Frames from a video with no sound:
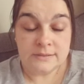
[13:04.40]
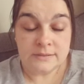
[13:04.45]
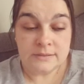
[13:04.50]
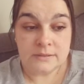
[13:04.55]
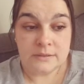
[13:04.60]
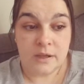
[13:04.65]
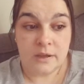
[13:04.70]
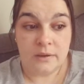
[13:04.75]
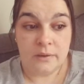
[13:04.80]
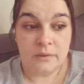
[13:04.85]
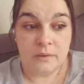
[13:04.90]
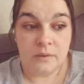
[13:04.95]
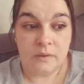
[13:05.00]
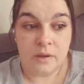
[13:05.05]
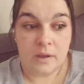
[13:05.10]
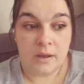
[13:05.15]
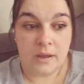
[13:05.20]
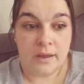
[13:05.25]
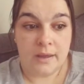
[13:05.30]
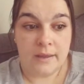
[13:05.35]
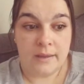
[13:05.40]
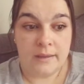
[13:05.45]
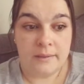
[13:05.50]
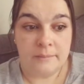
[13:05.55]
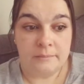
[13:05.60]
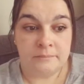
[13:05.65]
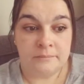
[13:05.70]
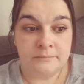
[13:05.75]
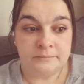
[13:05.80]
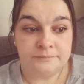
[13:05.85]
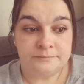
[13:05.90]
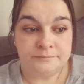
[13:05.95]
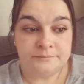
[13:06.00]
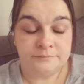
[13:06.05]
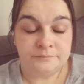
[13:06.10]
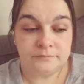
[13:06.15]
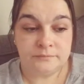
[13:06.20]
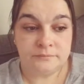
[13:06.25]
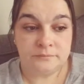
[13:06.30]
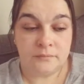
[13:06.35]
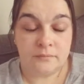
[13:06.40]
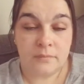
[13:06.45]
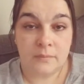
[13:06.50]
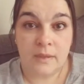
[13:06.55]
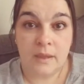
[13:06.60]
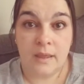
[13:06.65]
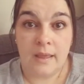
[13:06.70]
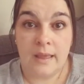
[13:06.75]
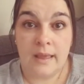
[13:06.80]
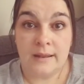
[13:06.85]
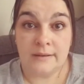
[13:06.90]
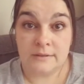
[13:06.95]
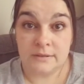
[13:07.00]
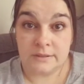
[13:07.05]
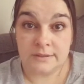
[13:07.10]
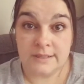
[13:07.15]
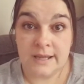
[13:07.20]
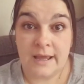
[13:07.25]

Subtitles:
so and I'd